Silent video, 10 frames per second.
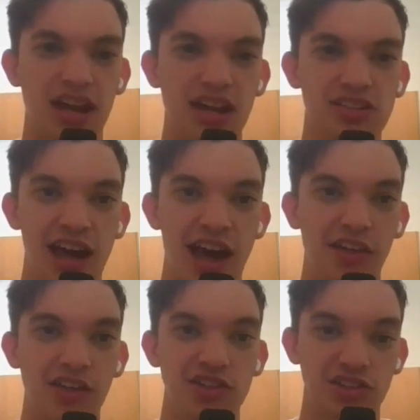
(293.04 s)
It is
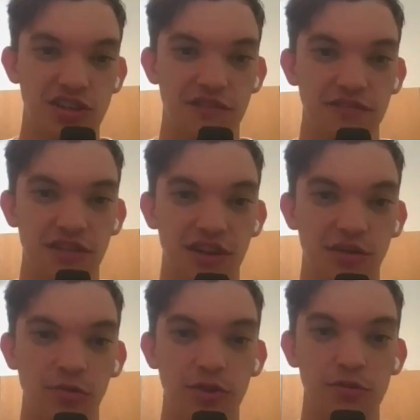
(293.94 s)
hella scuffed.
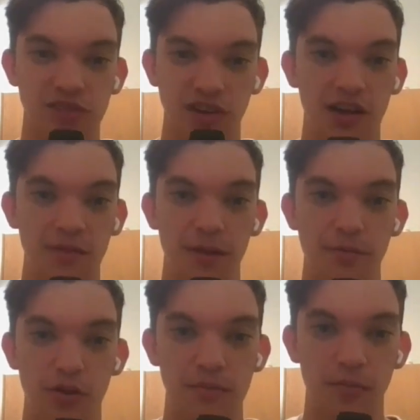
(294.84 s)
We will talk
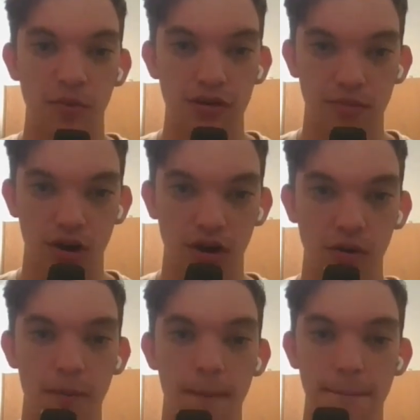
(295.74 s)
about it more
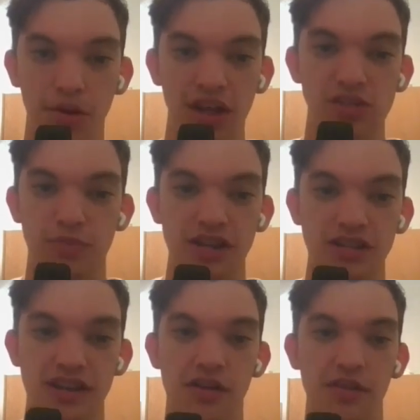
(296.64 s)
tomorrow. But let's
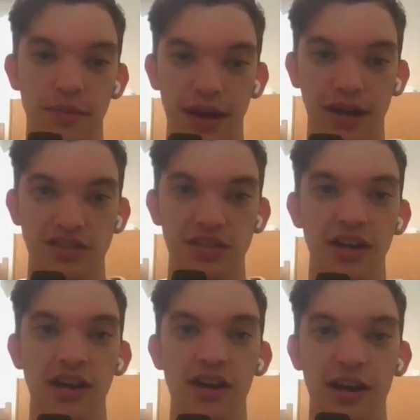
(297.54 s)
break down the picks.
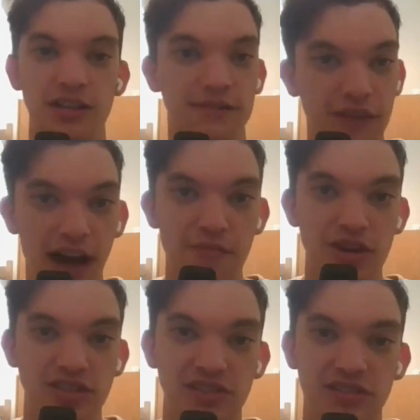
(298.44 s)
It's 5
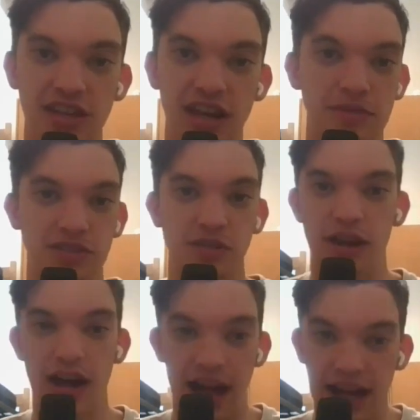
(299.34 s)
minutes into the
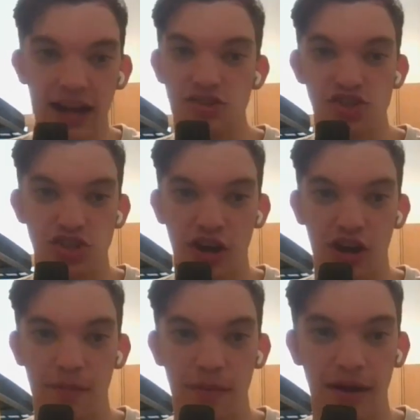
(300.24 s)
episode. I gotta
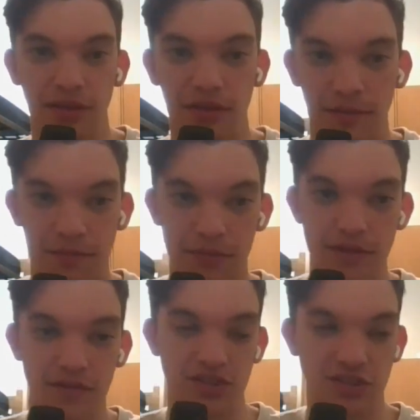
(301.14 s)
shut up about the
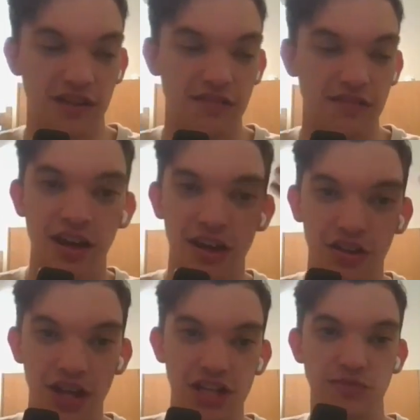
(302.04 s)
previous stuff.
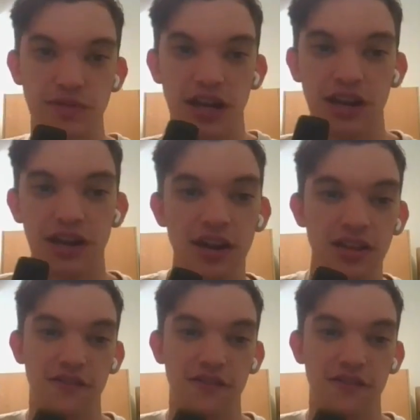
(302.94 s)
Let us begin.